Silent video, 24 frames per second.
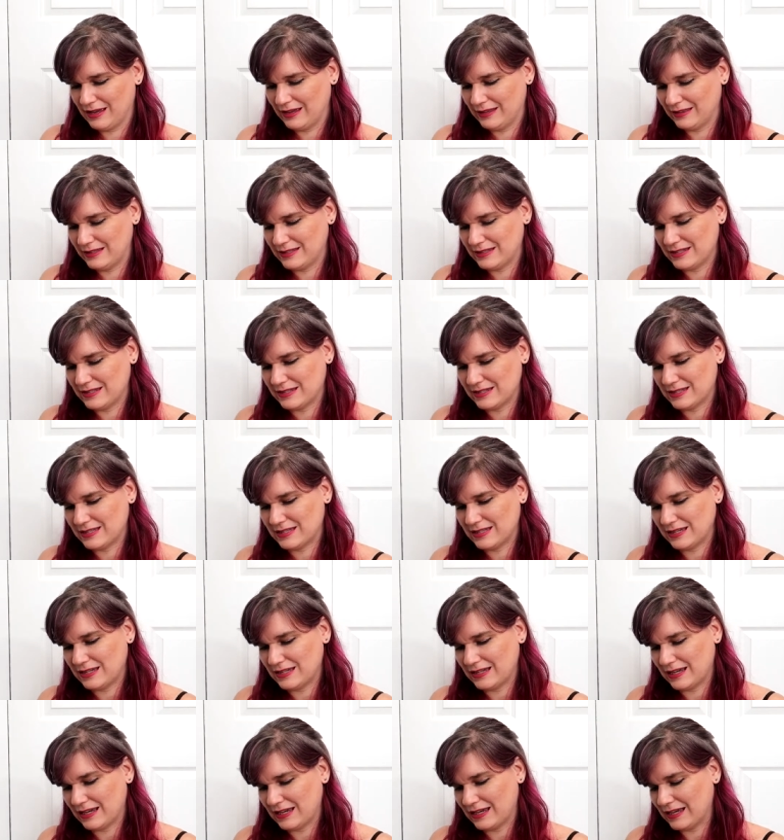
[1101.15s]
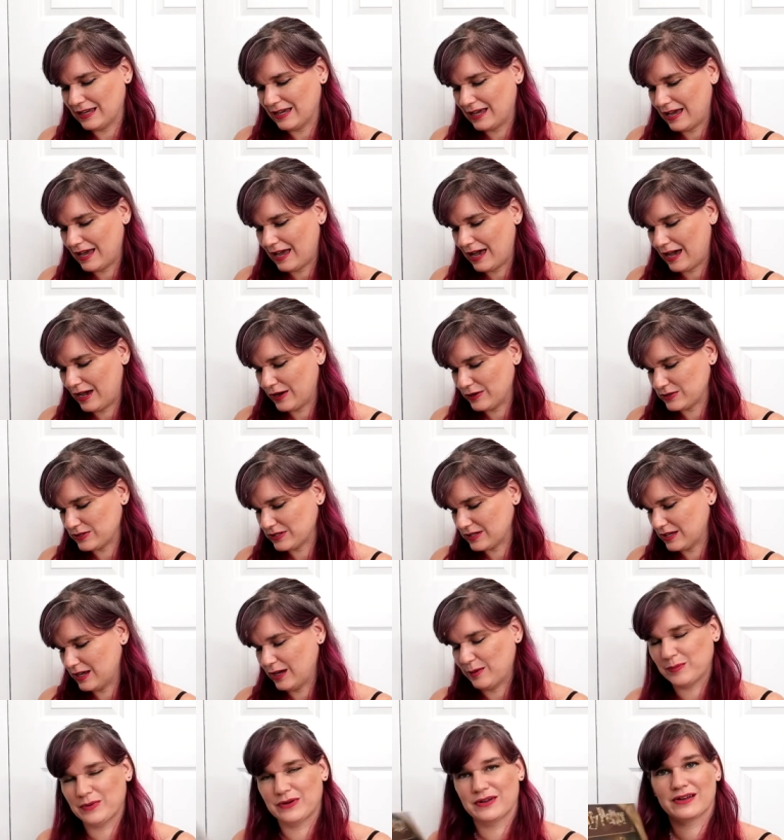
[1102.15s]
This is the uh, House
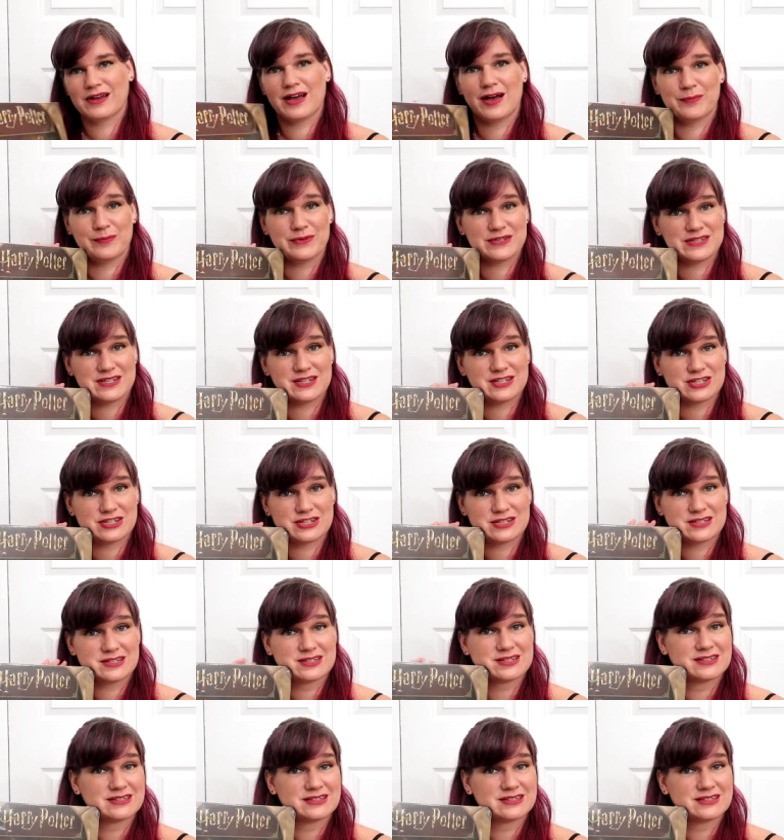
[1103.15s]
Cup competition.